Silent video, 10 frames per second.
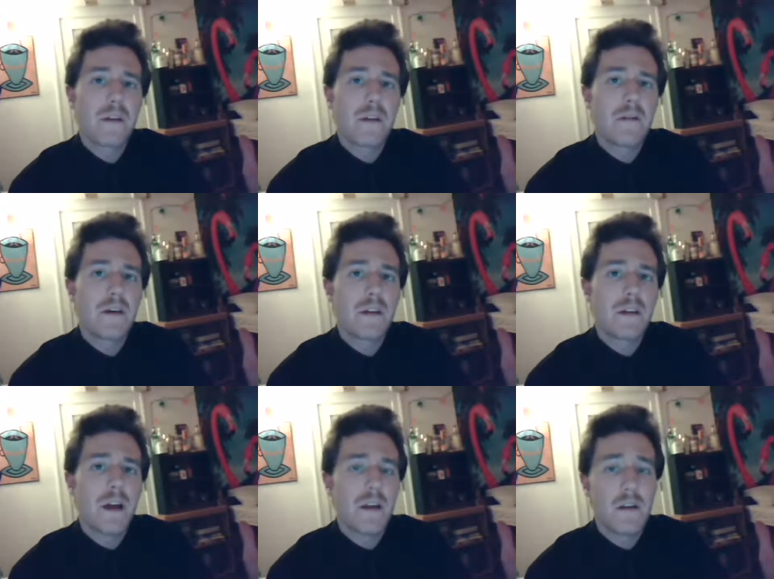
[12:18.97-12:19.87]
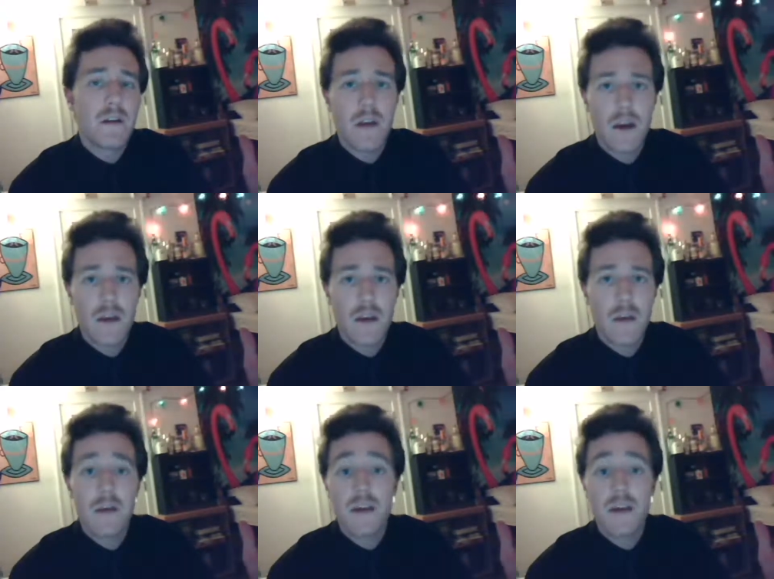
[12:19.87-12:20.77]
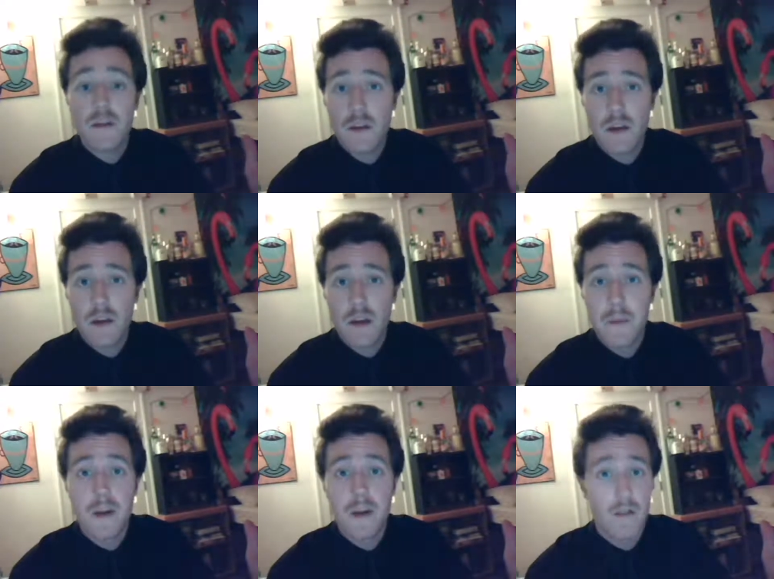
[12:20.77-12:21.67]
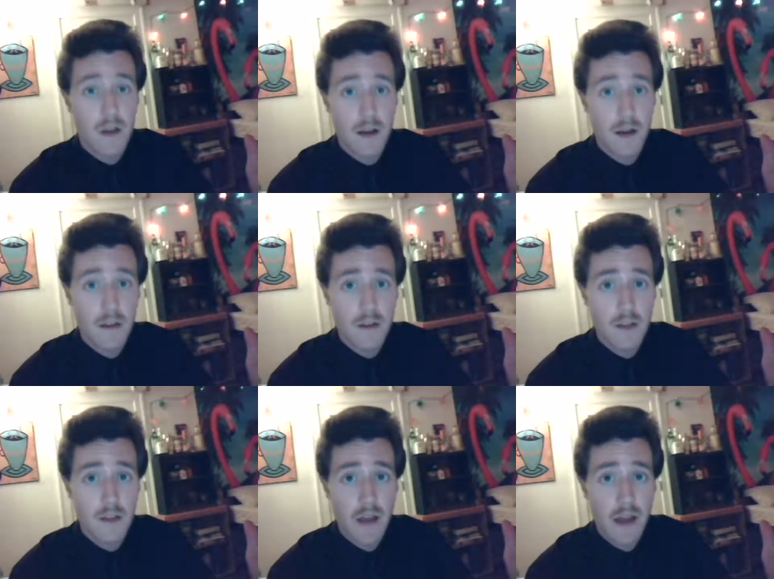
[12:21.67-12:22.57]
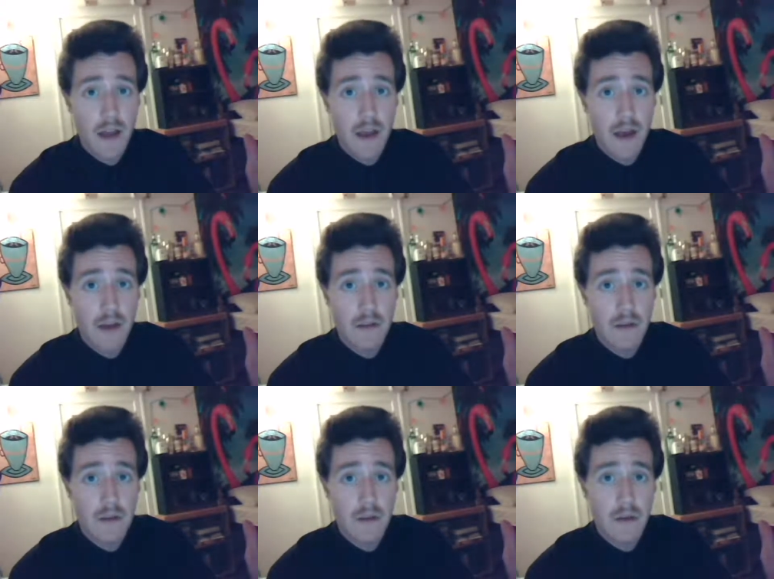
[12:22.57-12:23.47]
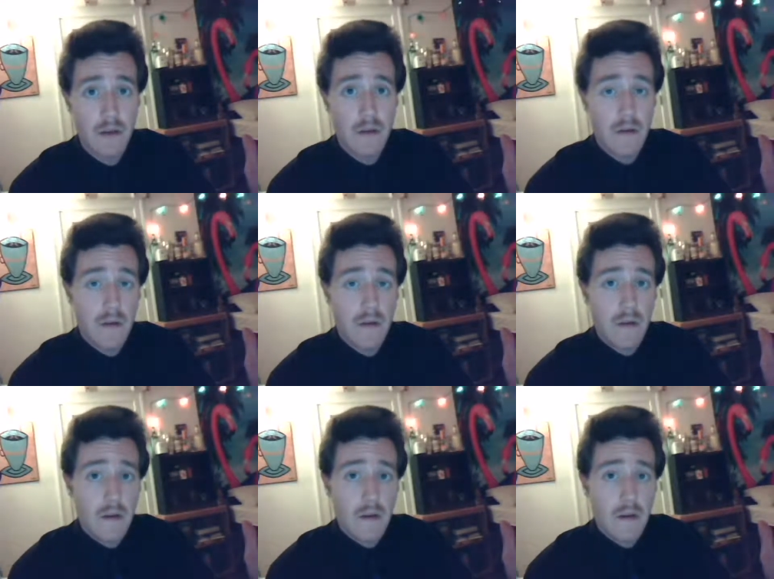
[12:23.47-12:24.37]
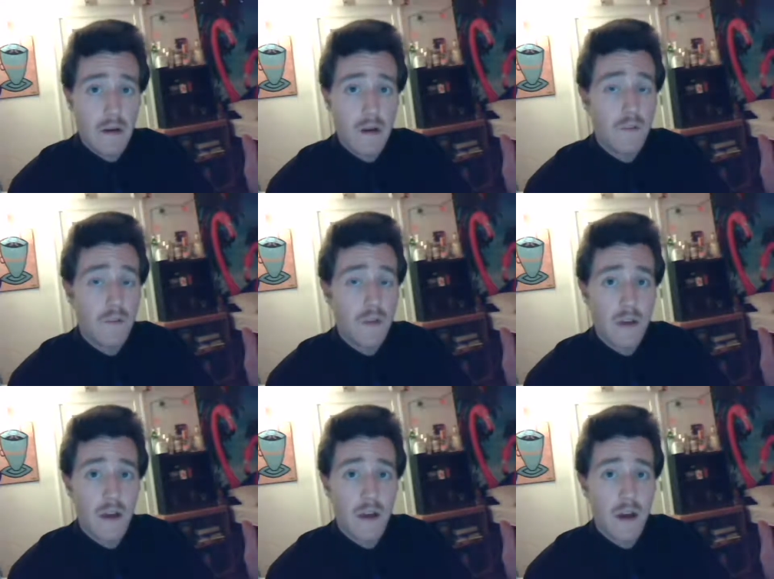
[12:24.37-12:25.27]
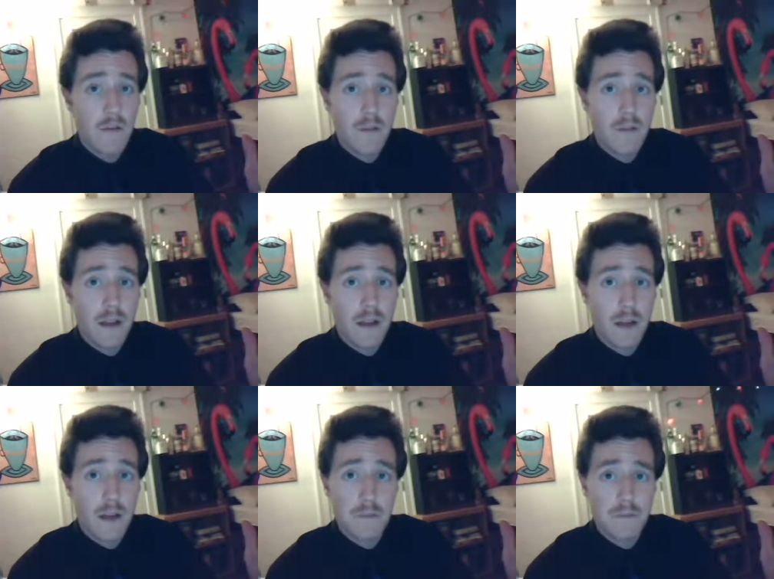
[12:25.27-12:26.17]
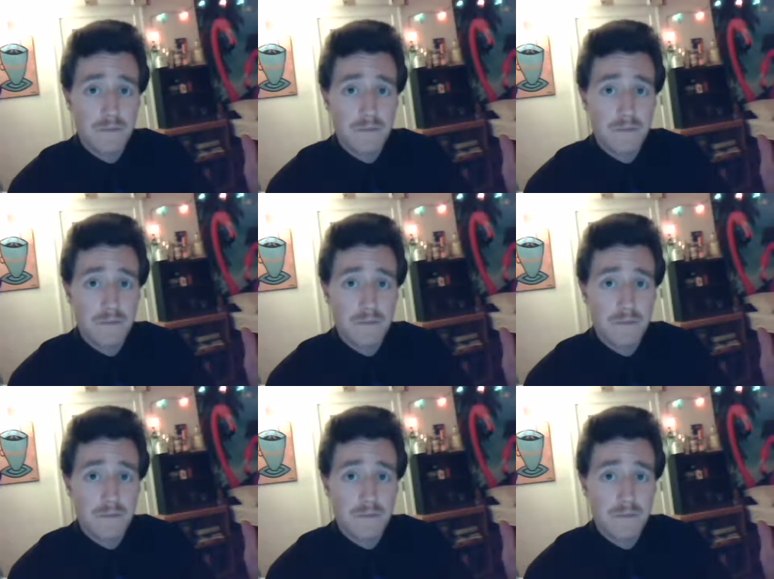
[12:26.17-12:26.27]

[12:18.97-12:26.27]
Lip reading: So I decided, okay, I'm going to give in. I'm going to go to college, and hopefully I will